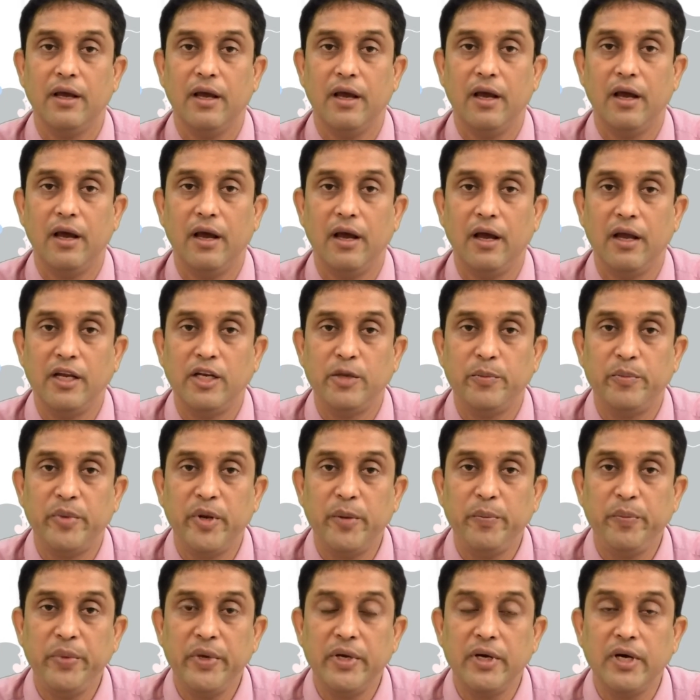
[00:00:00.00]
it
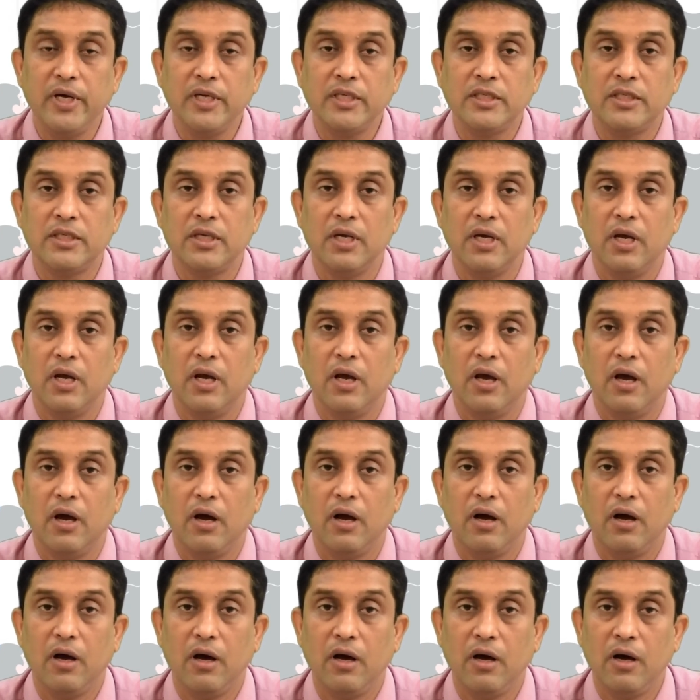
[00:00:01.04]
prepares
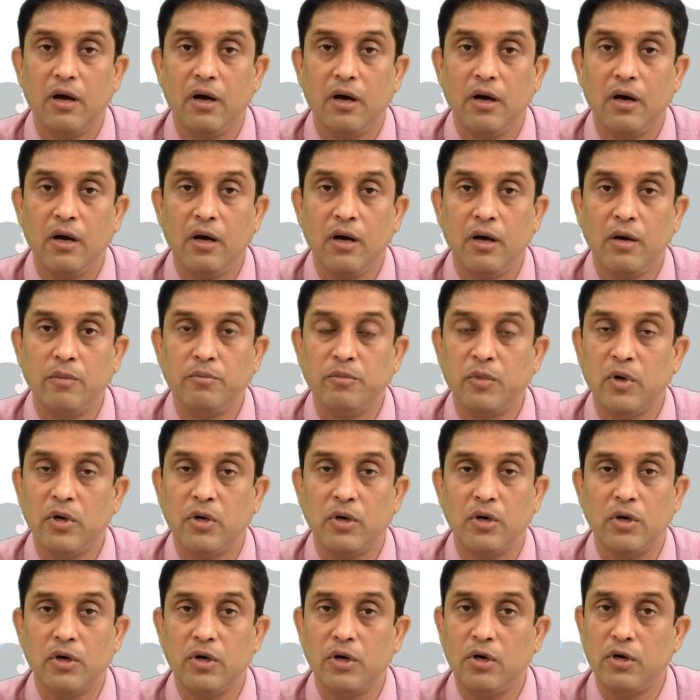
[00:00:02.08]

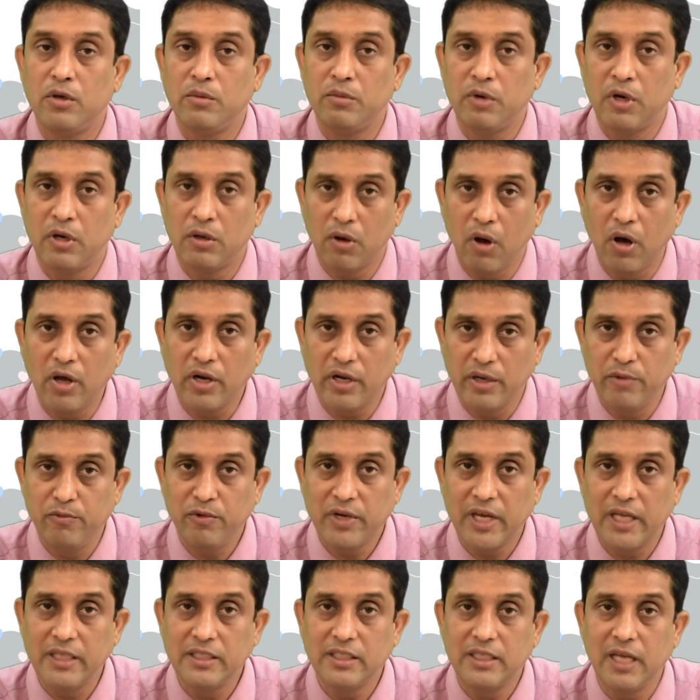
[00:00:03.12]
or you
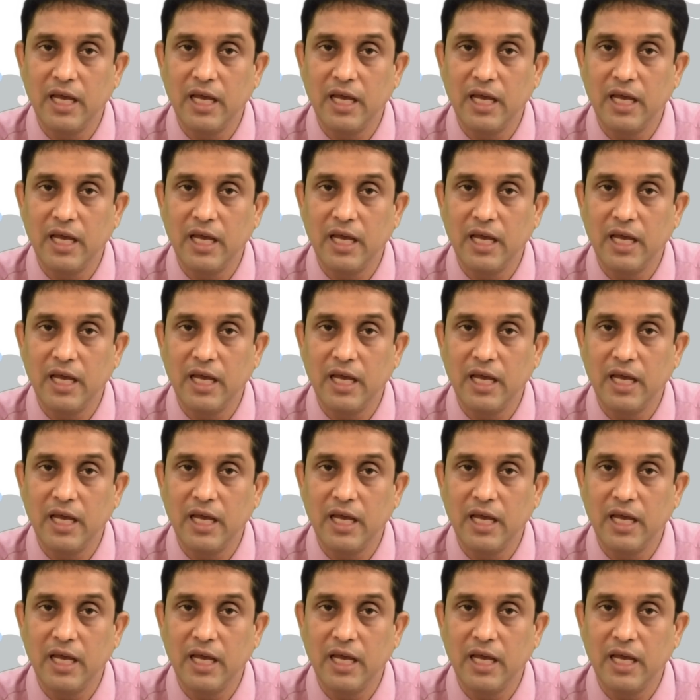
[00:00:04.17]
can say